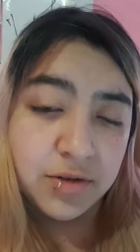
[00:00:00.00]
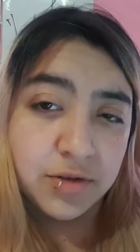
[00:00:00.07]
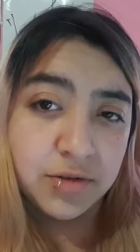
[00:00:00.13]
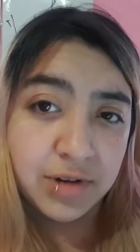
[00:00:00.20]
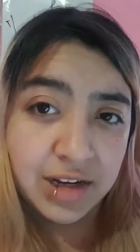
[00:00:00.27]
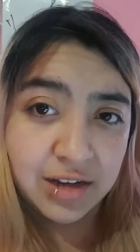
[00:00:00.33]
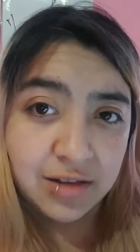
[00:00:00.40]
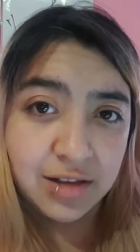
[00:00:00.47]

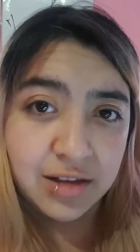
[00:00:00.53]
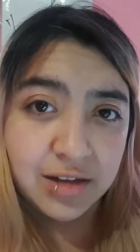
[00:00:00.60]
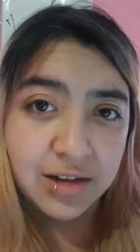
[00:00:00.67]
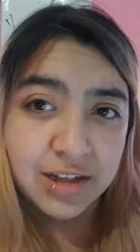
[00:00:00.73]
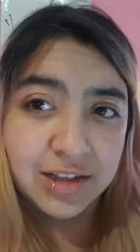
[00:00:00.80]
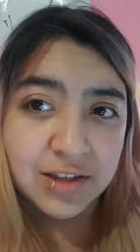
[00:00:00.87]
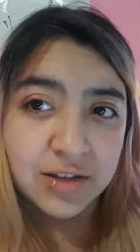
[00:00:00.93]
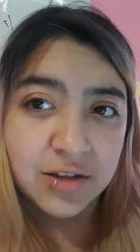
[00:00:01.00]
real
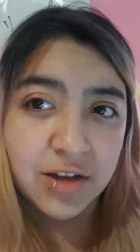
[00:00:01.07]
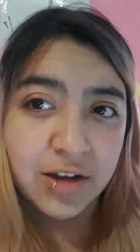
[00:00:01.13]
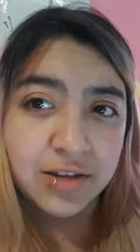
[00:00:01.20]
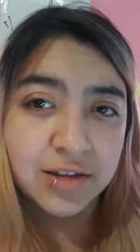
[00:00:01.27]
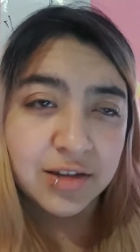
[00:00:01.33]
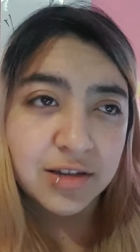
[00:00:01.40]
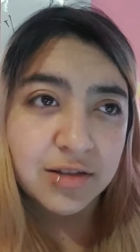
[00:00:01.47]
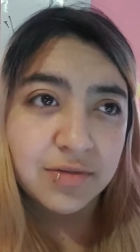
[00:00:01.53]
it's
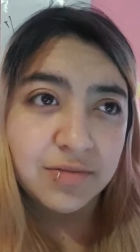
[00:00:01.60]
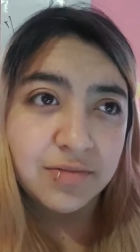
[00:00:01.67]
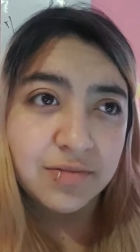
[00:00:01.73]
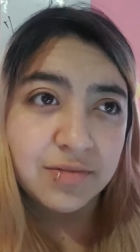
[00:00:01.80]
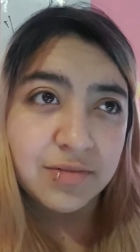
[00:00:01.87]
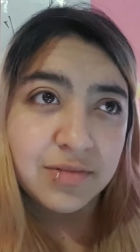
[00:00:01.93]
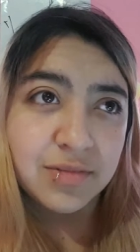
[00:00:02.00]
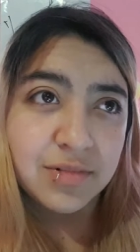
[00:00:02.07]
not
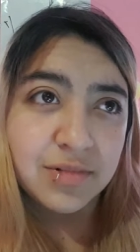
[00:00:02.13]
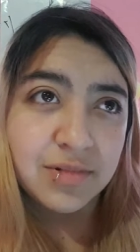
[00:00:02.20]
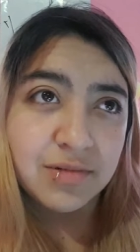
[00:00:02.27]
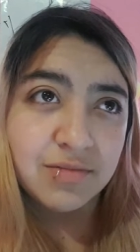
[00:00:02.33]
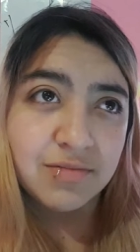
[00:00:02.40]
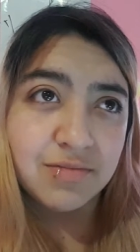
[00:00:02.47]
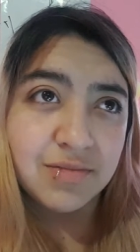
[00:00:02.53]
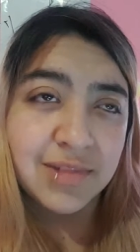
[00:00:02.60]

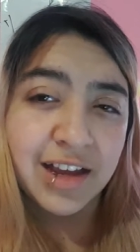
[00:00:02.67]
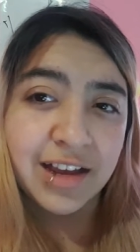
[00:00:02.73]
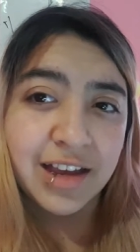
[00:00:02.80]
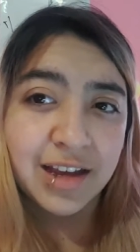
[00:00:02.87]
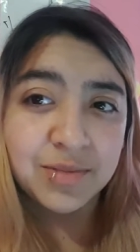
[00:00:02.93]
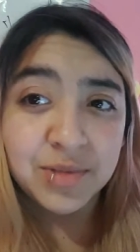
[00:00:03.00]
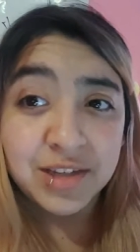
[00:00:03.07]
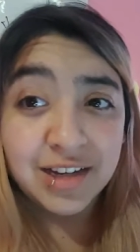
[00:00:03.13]

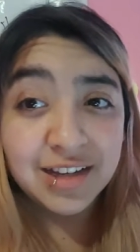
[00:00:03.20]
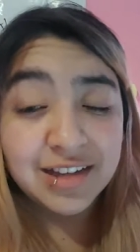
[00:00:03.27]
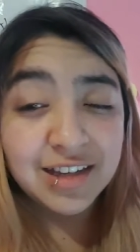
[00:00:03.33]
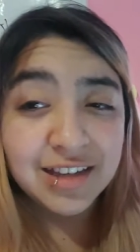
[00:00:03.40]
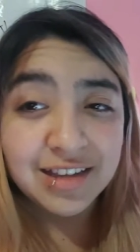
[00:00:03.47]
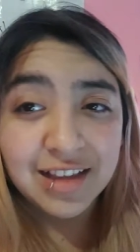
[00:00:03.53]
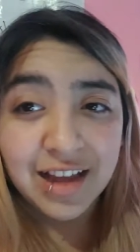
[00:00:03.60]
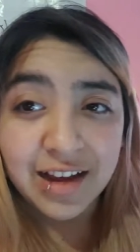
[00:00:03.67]
like I'm saying
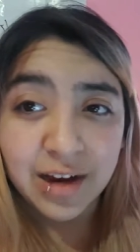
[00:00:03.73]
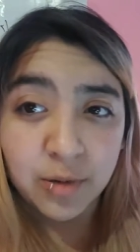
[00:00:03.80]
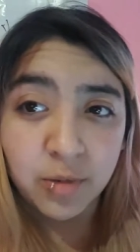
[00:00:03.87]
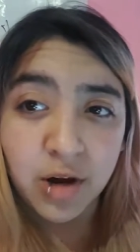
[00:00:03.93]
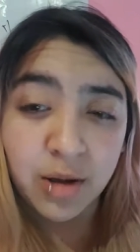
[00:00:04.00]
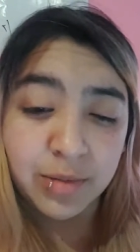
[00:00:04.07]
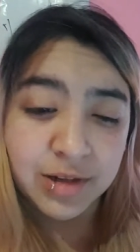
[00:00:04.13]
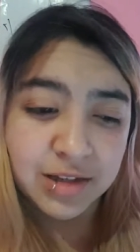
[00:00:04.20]
it like a
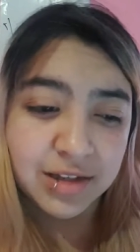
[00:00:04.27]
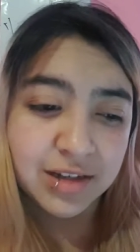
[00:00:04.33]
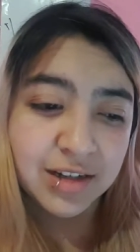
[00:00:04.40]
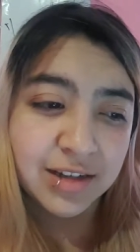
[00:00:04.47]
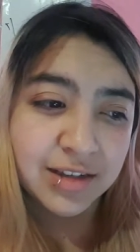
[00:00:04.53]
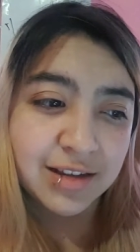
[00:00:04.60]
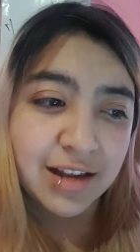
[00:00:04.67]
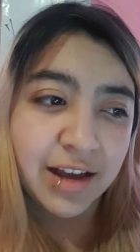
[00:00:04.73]
robot
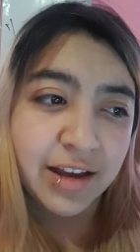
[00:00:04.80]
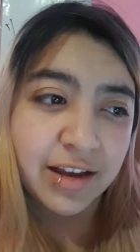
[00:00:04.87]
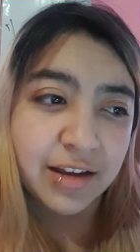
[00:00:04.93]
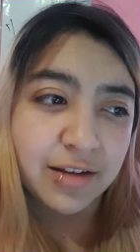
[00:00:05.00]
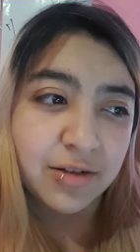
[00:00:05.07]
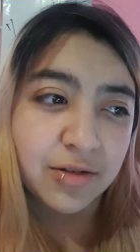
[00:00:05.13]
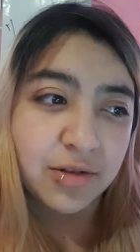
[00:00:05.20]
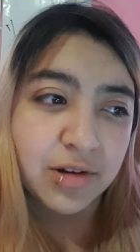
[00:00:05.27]
it's
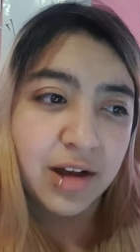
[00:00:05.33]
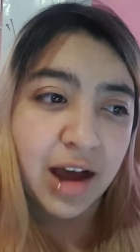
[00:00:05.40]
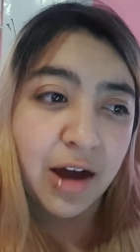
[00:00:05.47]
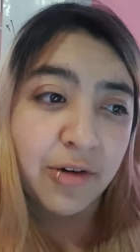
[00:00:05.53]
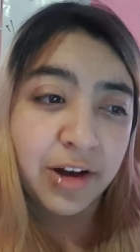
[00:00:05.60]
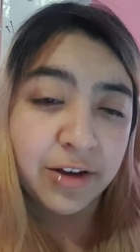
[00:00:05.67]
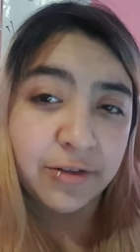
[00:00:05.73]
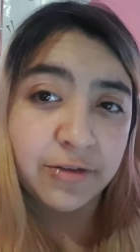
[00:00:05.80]
like
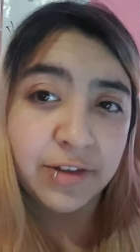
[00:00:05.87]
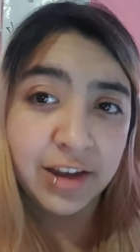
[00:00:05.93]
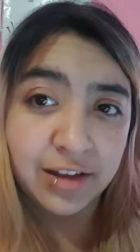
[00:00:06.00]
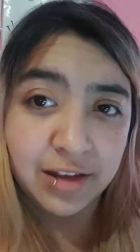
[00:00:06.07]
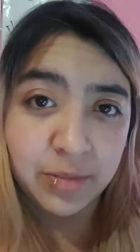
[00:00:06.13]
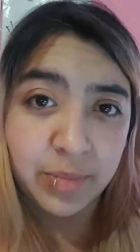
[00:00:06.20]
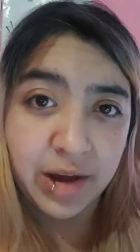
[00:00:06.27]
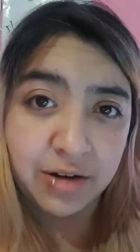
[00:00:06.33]
how I
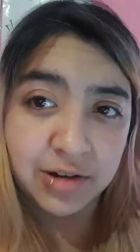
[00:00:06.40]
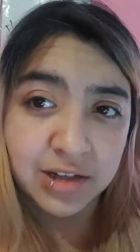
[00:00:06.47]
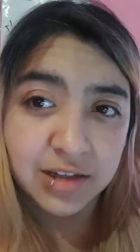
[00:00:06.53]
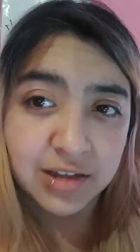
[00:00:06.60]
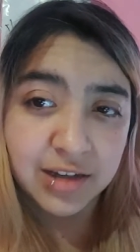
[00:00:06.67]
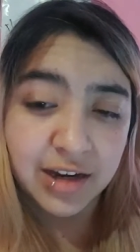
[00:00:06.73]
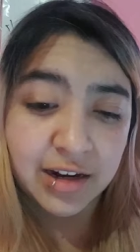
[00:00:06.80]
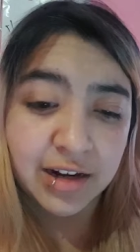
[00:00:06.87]
feel about
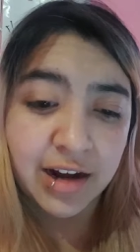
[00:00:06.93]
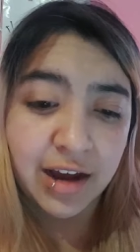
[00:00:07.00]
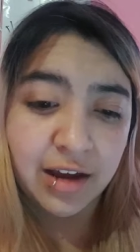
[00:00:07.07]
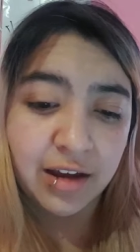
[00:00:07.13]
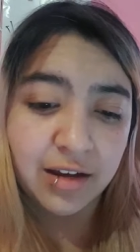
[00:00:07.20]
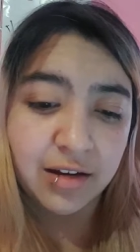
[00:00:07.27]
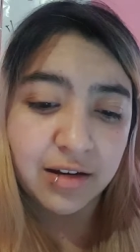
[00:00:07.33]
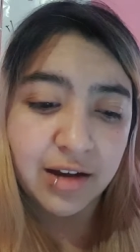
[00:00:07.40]
it and
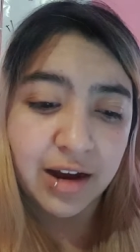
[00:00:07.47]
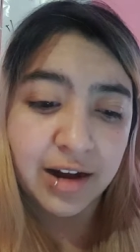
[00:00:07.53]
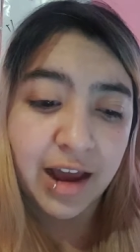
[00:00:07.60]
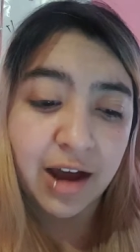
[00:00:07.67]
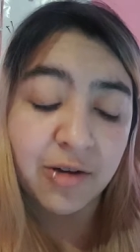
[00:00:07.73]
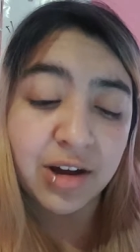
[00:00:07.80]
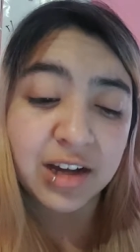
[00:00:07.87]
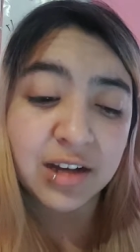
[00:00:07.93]
I and
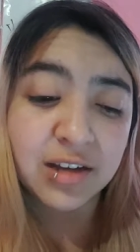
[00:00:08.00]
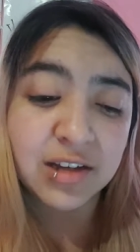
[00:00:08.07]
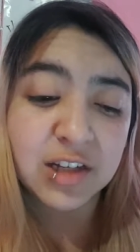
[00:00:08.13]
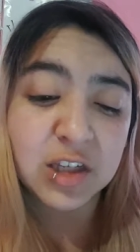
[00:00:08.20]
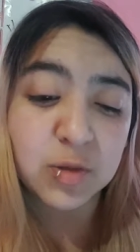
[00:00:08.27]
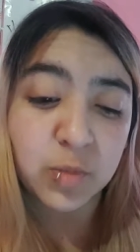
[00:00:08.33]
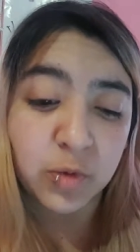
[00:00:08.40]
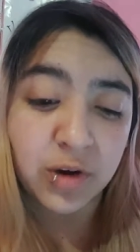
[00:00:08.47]
how I
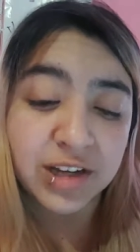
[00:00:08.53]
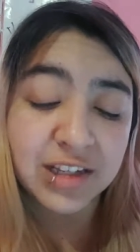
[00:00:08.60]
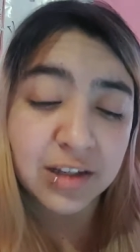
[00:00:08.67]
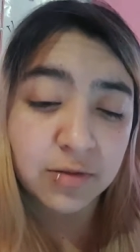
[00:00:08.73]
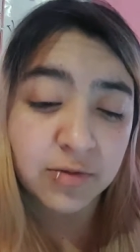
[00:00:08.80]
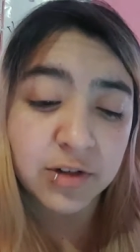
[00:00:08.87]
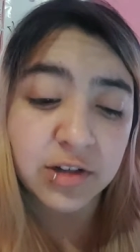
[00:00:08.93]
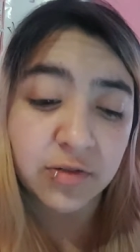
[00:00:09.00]
express
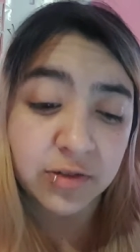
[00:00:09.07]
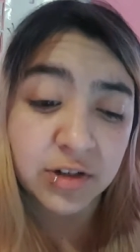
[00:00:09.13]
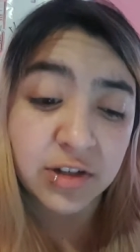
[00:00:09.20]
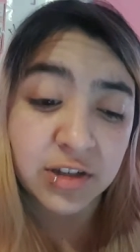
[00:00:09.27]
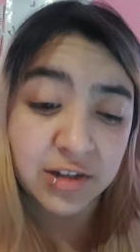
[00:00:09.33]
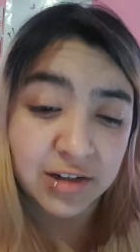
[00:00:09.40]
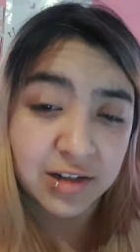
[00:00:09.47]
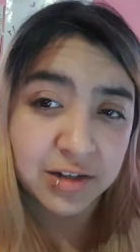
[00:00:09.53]
it for the
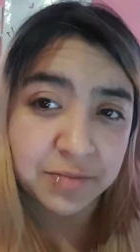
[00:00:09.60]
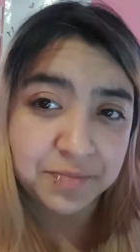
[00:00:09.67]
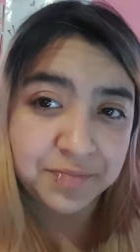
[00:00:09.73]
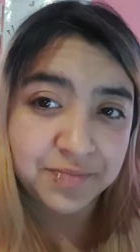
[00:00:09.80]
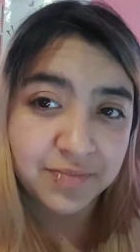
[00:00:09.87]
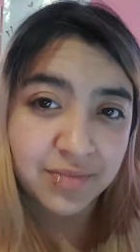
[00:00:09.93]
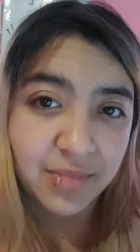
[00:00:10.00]
first time.